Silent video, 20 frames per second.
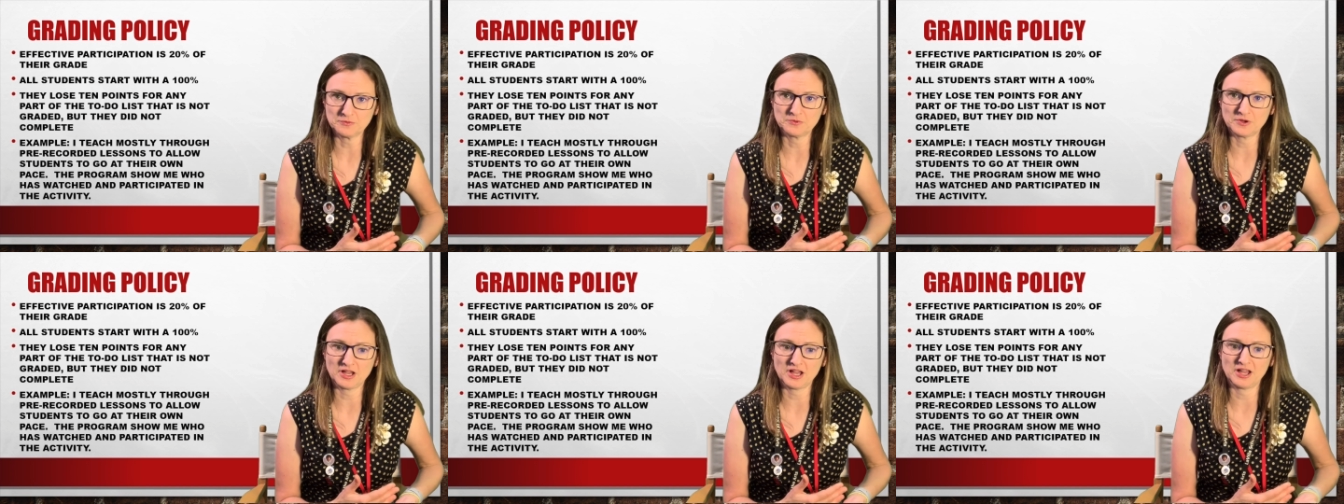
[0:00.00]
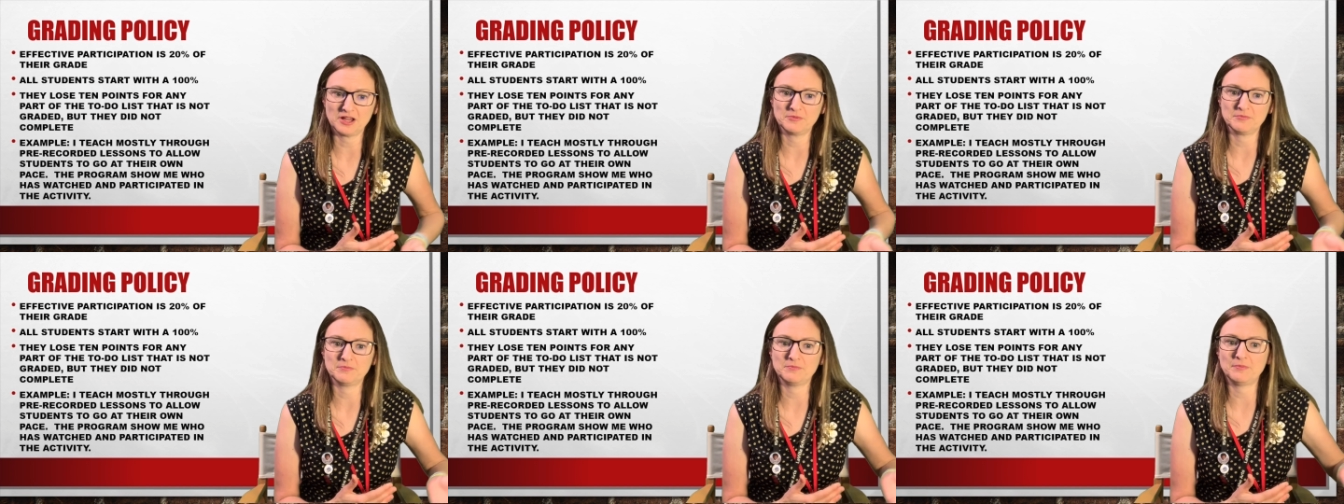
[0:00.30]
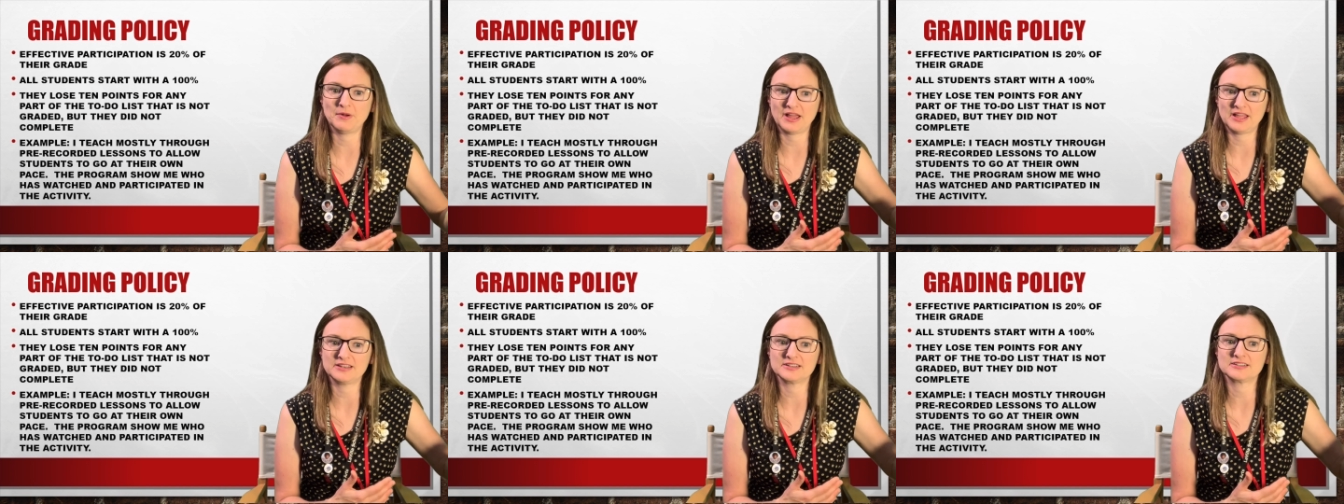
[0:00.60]

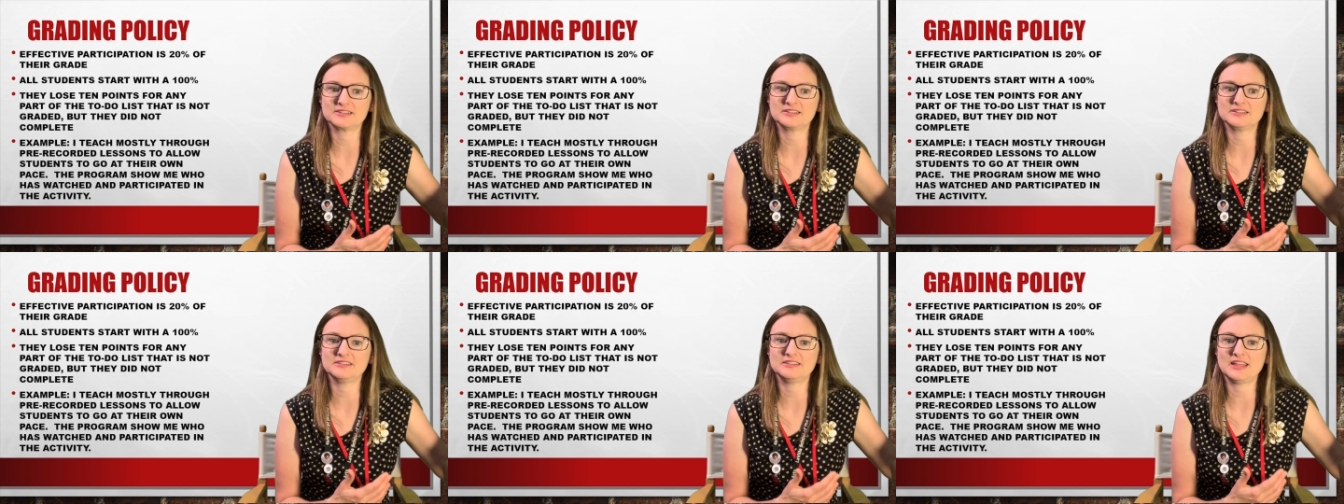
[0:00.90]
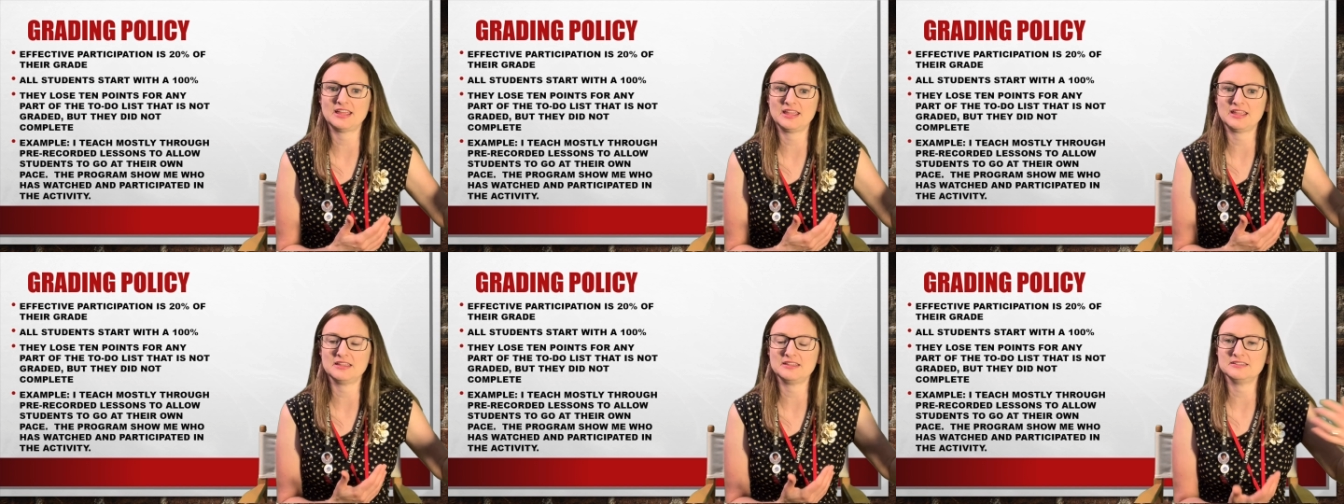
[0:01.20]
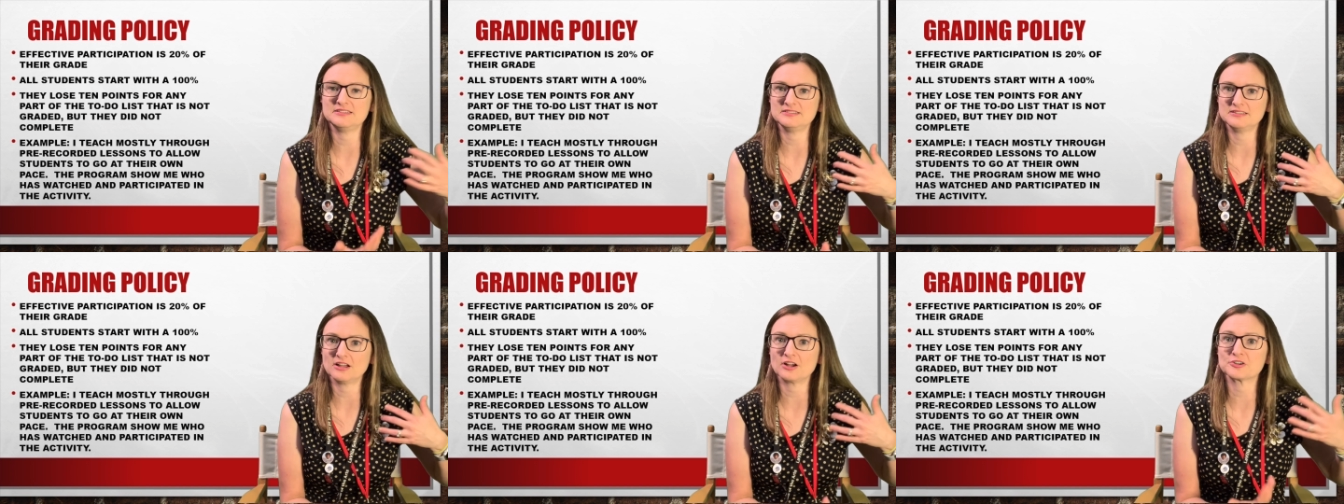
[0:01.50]
but
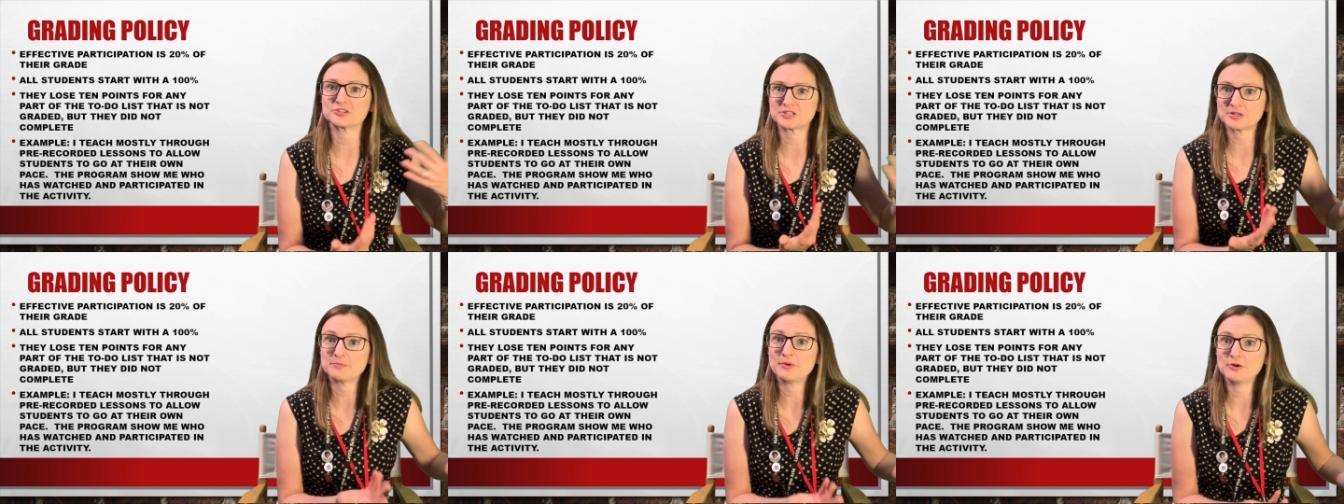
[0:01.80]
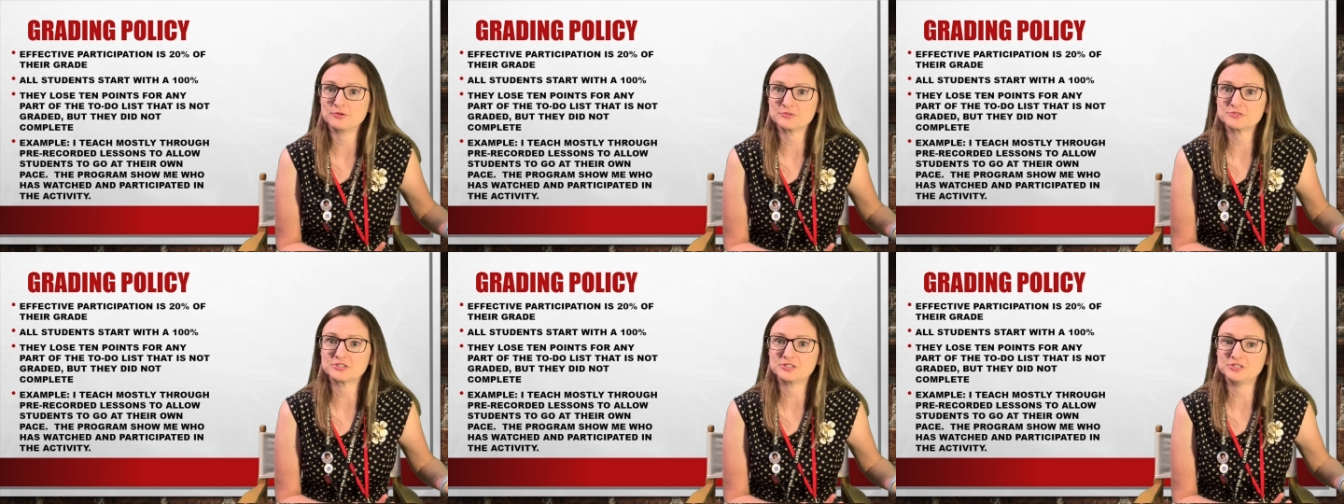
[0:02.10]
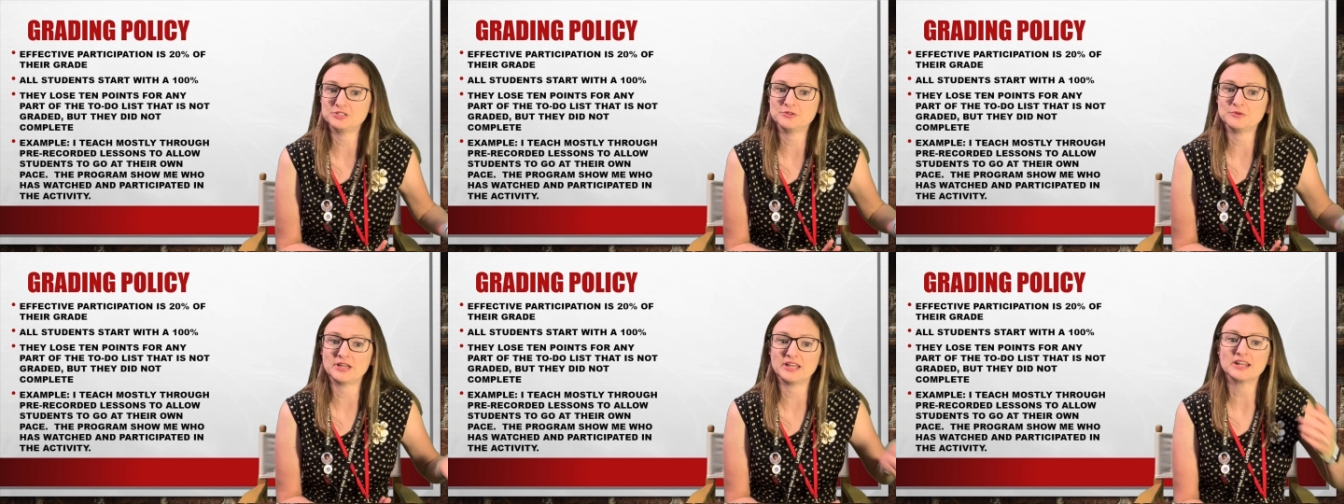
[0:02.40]
they are supposed to
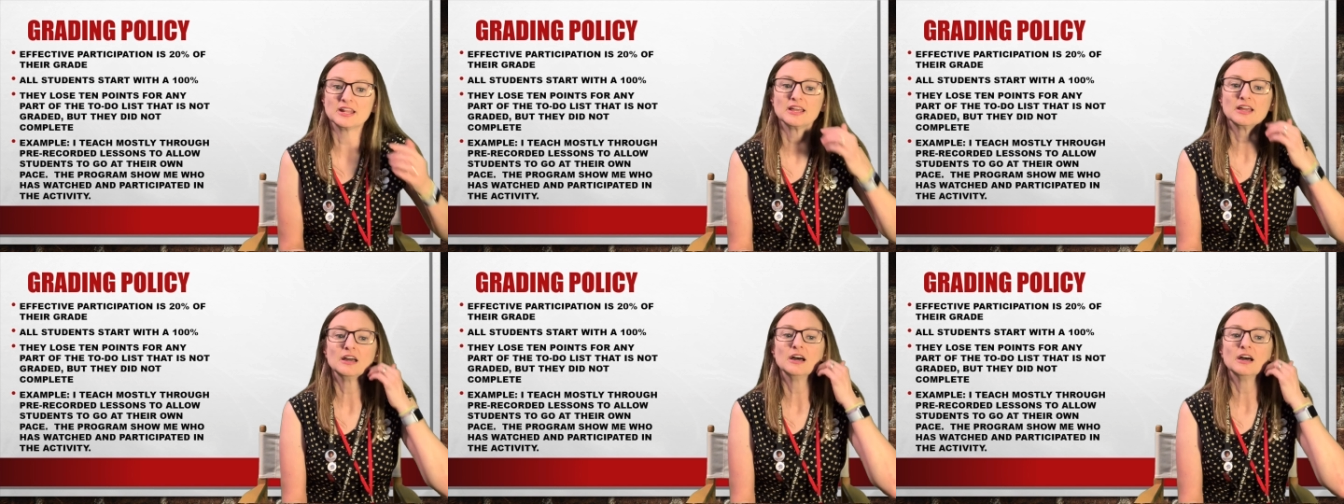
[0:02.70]
do it.